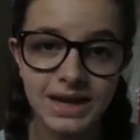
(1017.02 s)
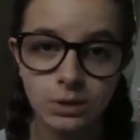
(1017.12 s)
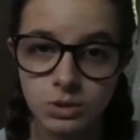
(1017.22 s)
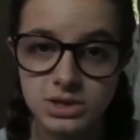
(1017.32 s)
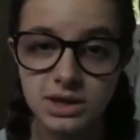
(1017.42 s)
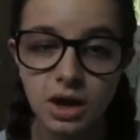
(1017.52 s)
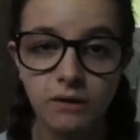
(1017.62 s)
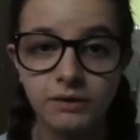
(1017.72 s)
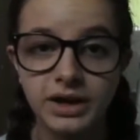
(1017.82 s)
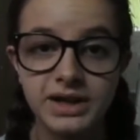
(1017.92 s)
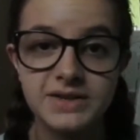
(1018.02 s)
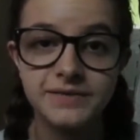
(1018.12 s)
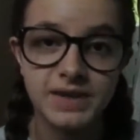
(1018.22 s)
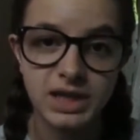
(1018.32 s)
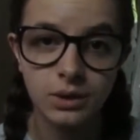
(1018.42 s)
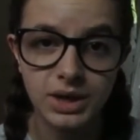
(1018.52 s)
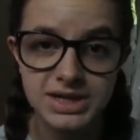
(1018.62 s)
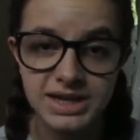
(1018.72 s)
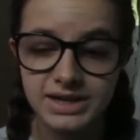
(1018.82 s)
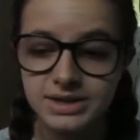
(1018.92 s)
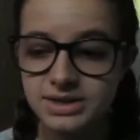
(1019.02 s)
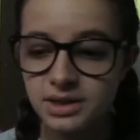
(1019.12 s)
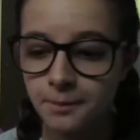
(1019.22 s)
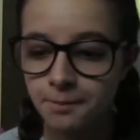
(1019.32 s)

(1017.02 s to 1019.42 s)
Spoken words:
thing I want to cover is video ideas.